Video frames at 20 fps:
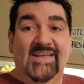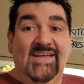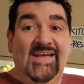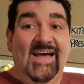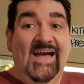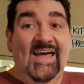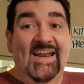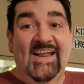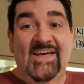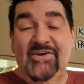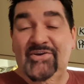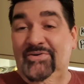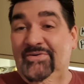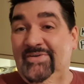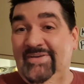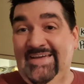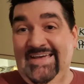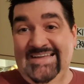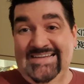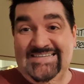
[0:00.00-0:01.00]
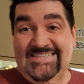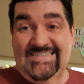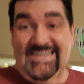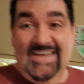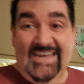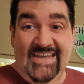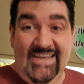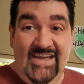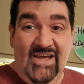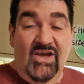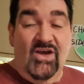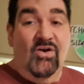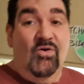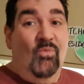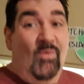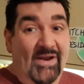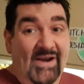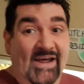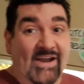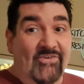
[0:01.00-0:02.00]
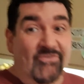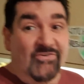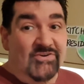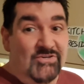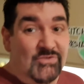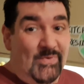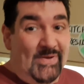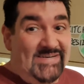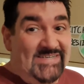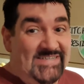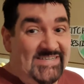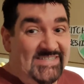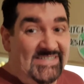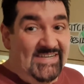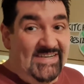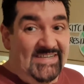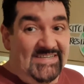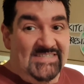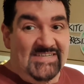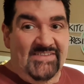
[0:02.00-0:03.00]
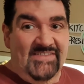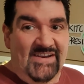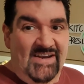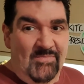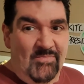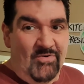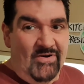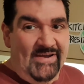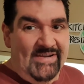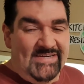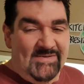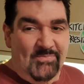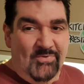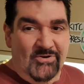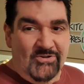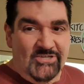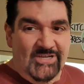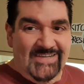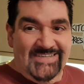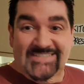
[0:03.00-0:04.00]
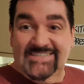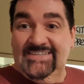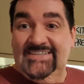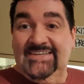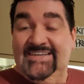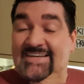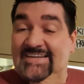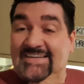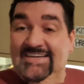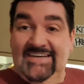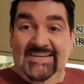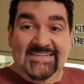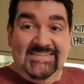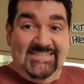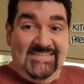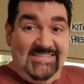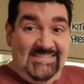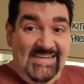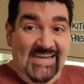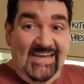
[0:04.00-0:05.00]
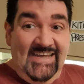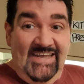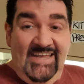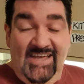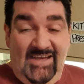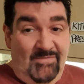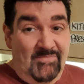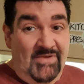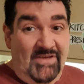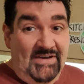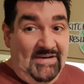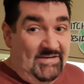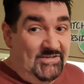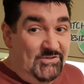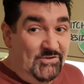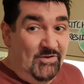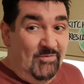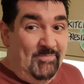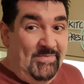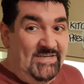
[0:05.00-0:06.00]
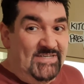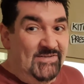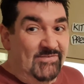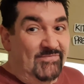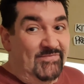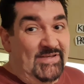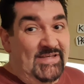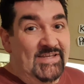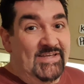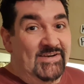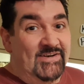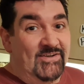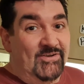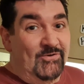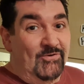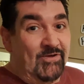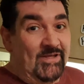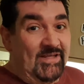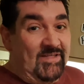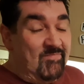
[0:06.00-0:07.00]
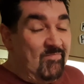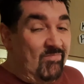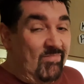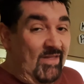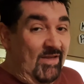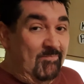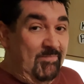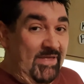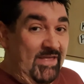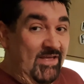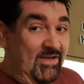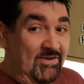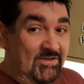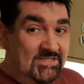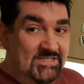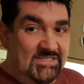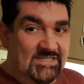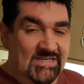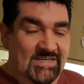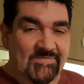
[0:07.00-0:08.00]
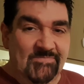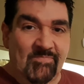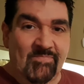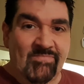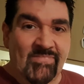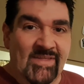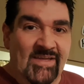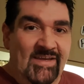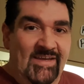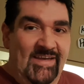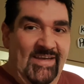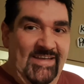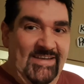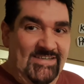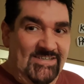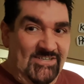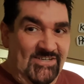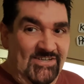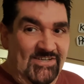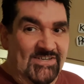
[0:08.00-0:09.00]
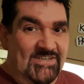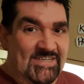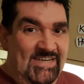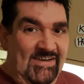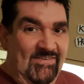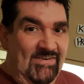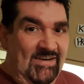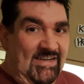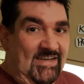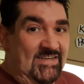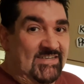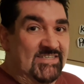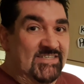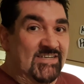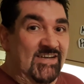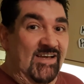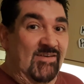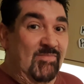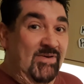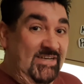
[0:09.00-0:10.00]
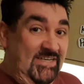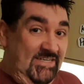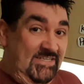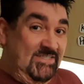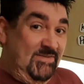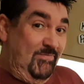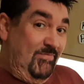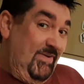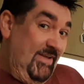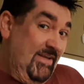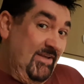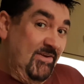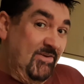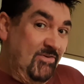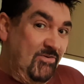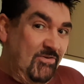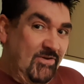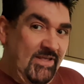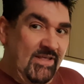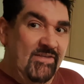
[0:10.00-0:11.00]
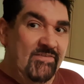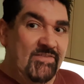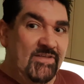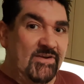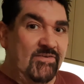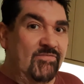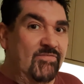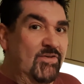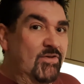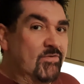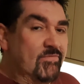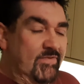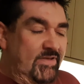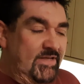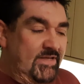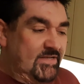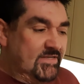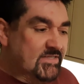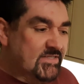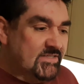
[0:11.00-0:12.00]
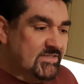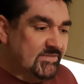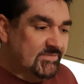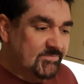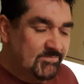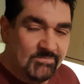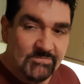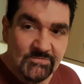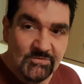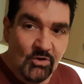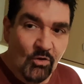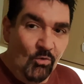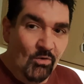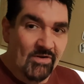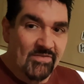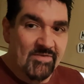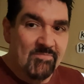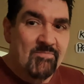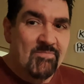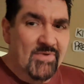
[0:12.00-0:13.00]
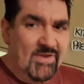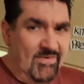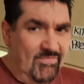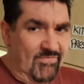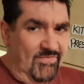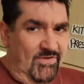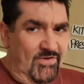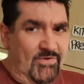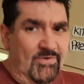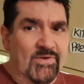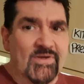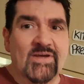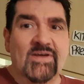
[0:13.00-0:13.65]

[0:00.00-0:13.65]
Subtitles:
Hello, it's day 126 for the Liberator project, and today I'm going to do a bit of vegan cooking because it turned out last time I did some vegan cooking that a few vegans, not all of them, but a few,